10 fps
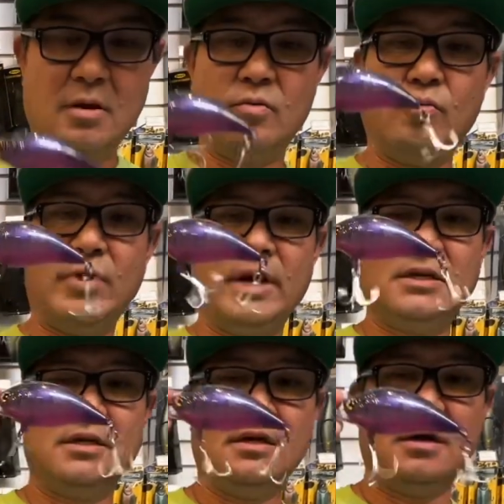
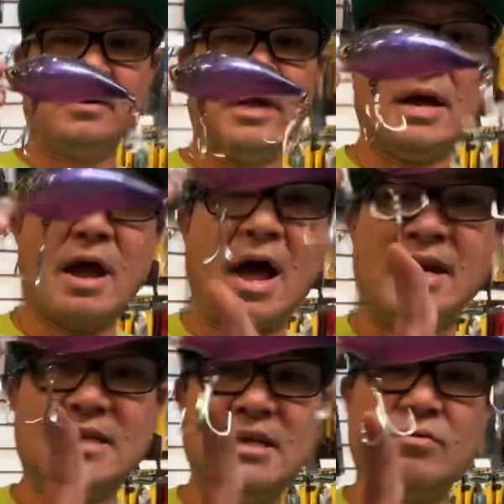rigged. Okay,
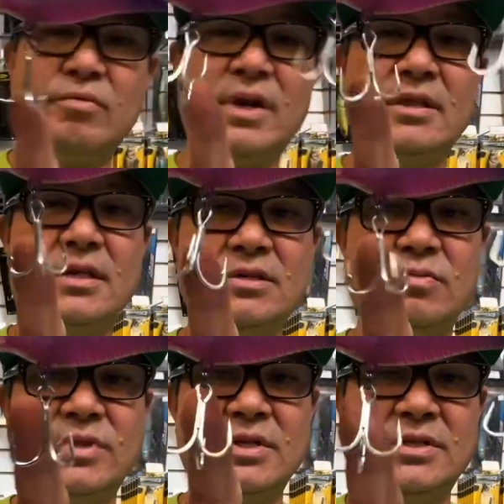I did rig
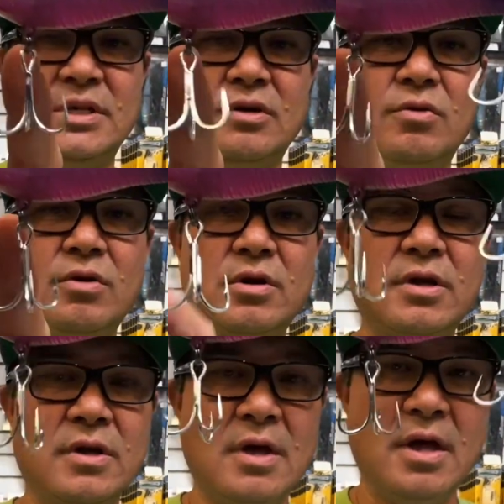this with a single
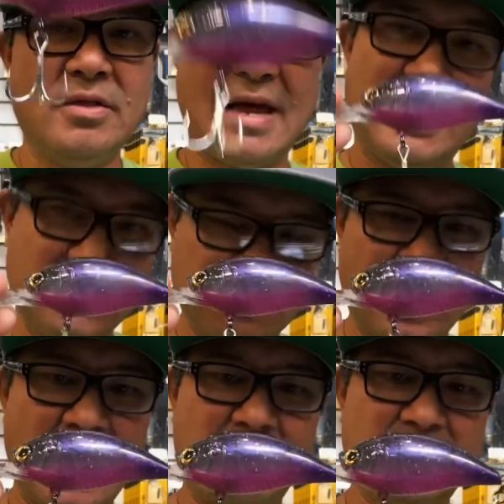hook. That is
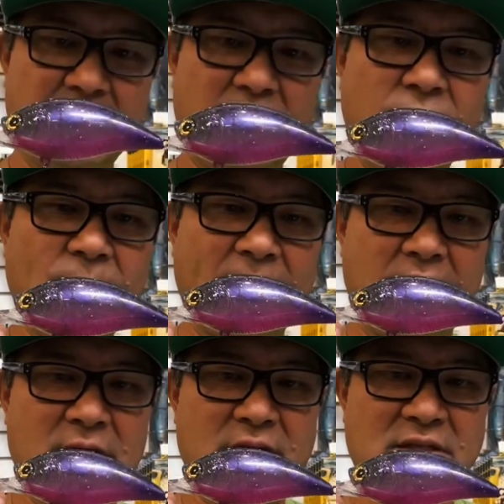optional
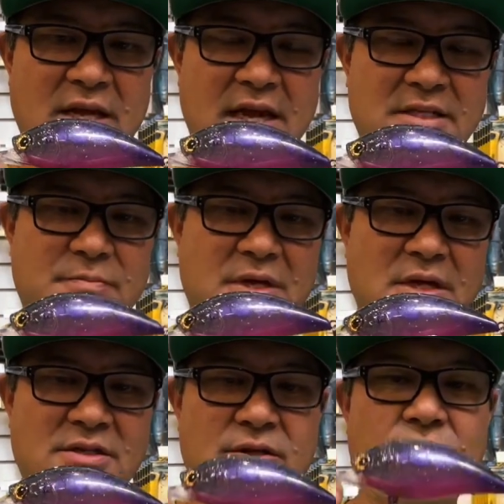in this case
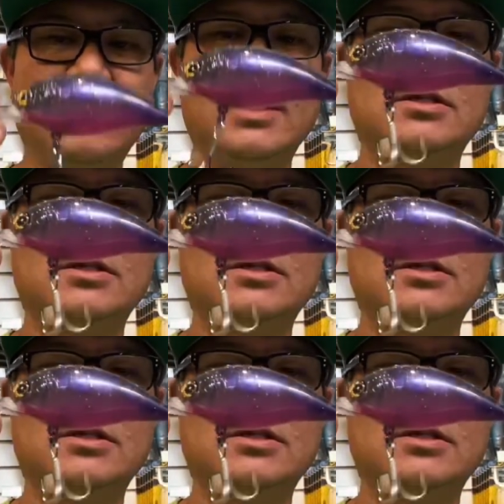because the hook is